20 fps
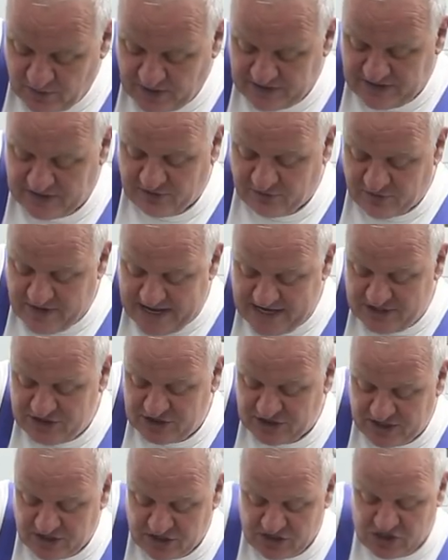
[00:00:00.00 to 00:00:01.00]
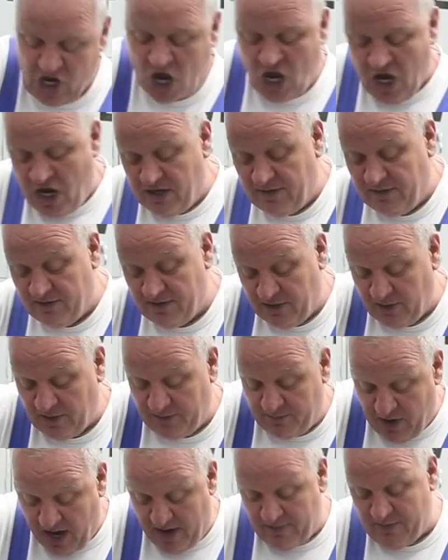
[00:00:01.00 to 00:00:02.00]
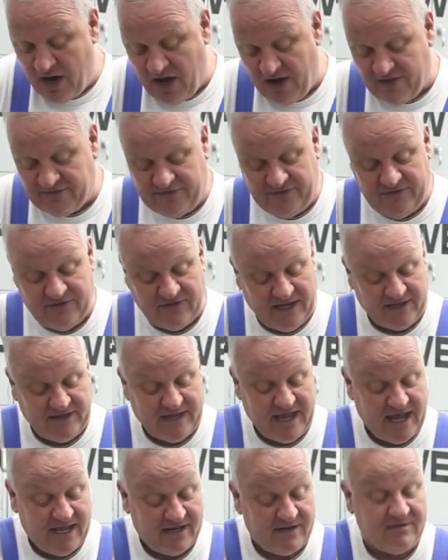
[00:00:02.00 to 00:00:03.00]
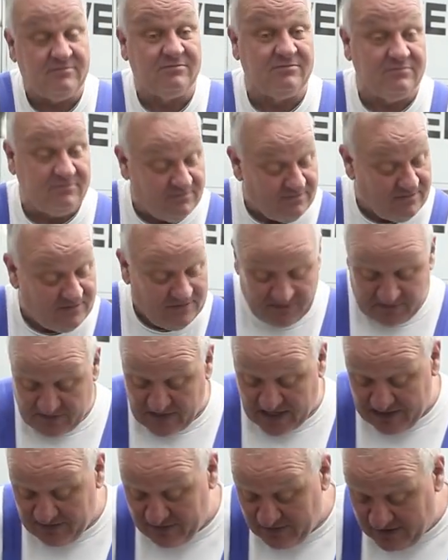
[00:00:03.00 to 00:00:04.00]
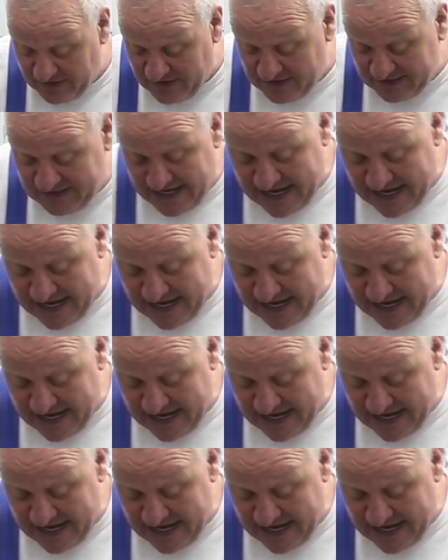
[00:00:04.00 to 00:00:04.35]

with a wrench and it would pop off like that. But in this